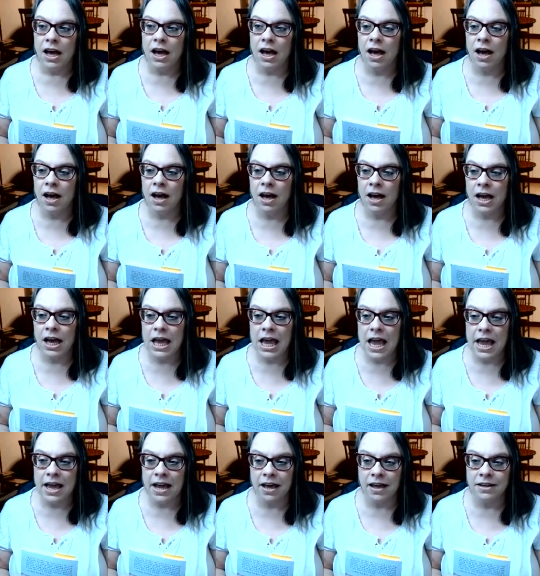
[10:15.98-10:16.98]
Uh,
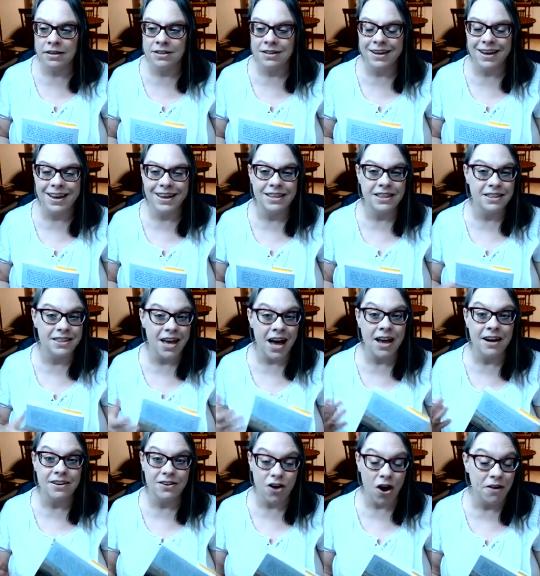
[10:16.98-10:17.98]
and
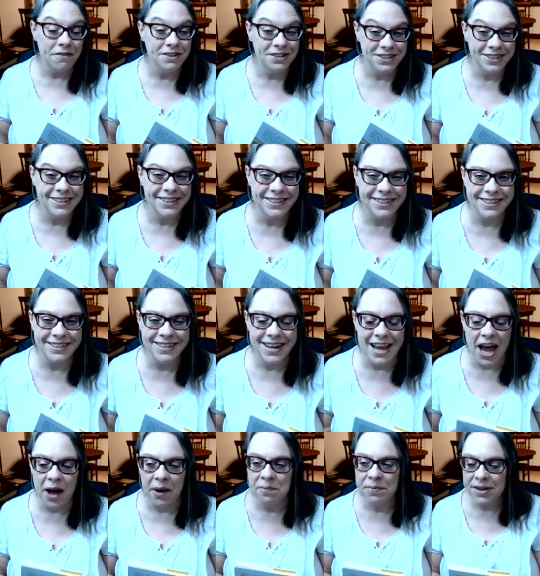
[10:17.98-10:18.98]
that obviously didn't
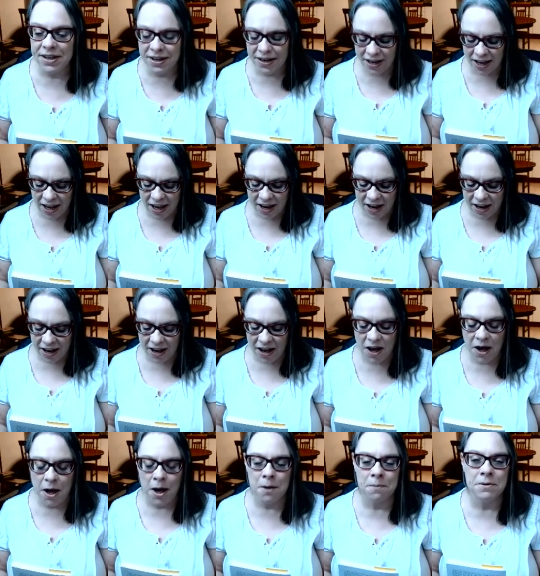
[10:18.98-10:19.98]
happen
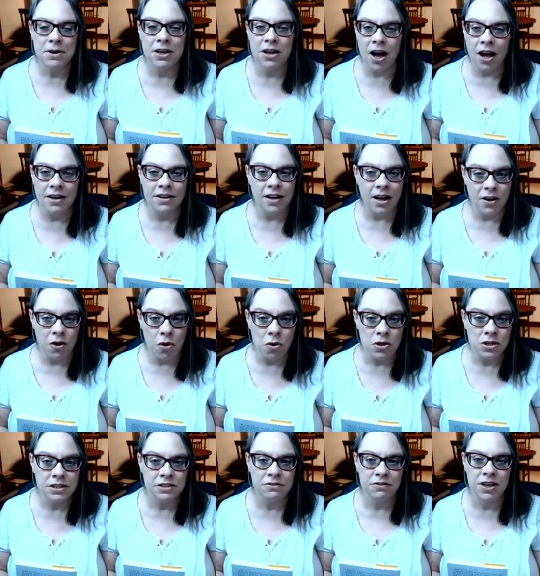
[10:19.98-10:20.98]
um, God got a
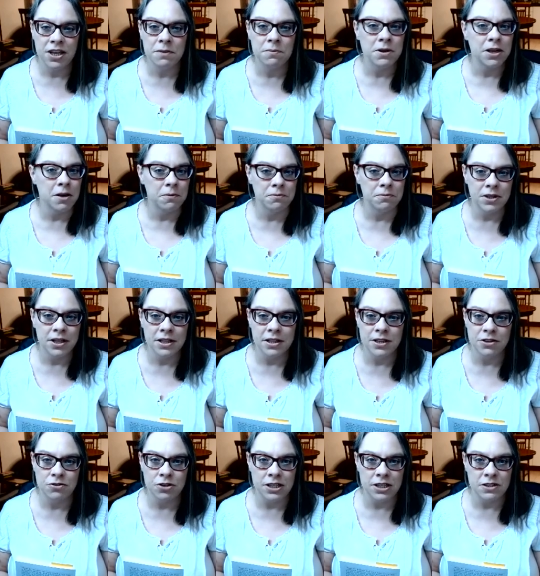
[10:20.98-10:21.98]
hold of him and
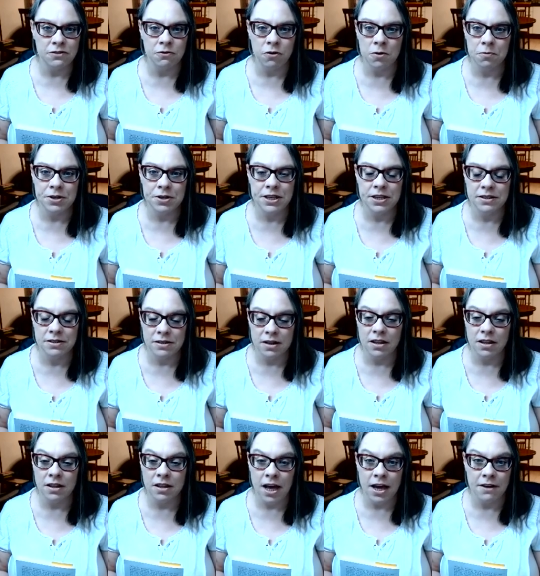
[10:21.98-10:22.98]
completely transformed his
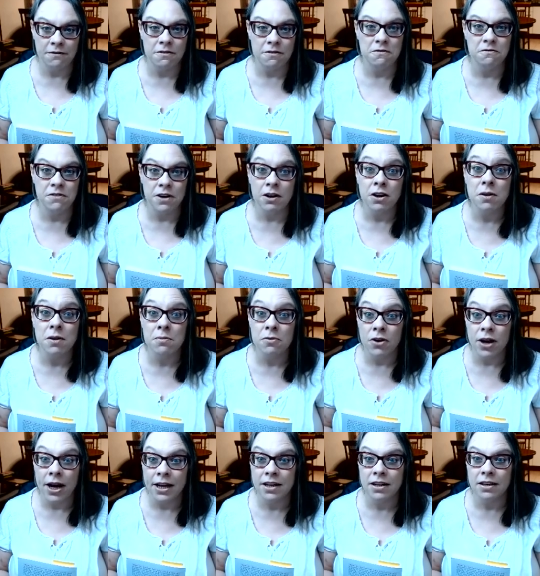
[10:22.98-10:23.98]
life very
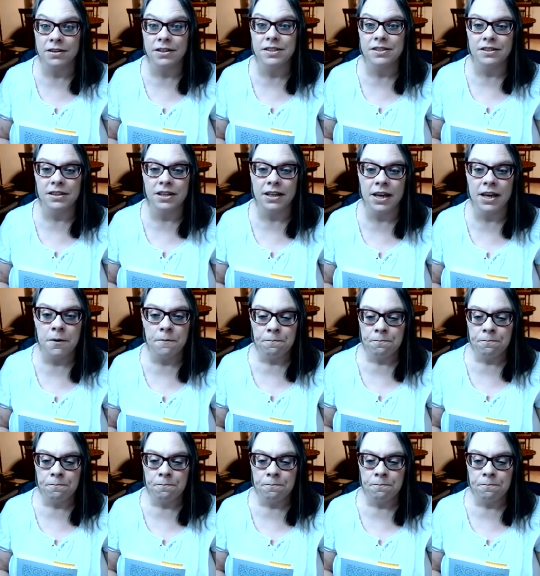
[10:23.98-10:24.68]
miraculously.